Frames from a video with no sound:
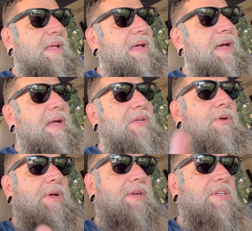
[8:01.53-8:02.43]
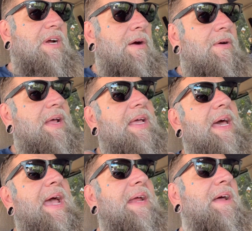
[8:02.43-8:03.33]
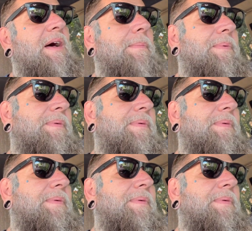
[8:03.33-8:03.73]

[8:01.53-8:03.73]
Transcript: and you can turn the gain up